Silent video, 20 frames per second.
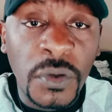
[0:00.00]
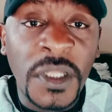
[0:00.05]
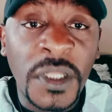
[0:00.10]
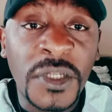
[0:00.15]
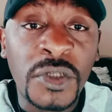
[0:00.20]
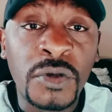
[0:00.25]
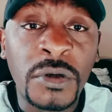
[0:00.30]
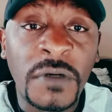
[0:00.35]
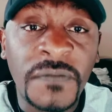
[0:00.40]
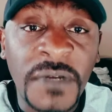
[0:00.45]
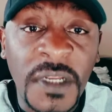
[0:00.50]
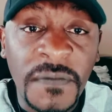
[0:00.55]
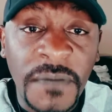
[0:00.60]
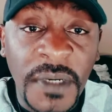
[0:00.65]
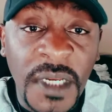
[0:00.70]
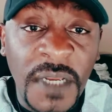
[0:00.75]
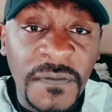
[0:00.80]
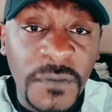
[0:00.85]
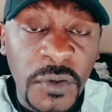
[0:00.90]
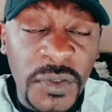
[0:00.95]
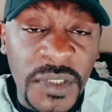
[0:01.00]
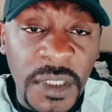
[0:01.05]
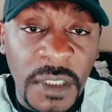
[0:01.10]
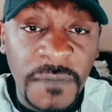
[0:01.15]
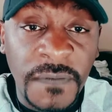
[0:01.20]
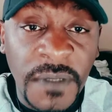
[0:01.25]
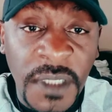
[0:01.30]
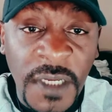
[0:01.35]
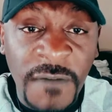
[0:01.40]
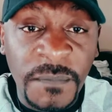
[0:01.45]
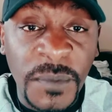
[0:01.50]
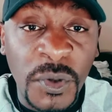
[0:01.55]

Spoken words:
that you have never loved yourself enough,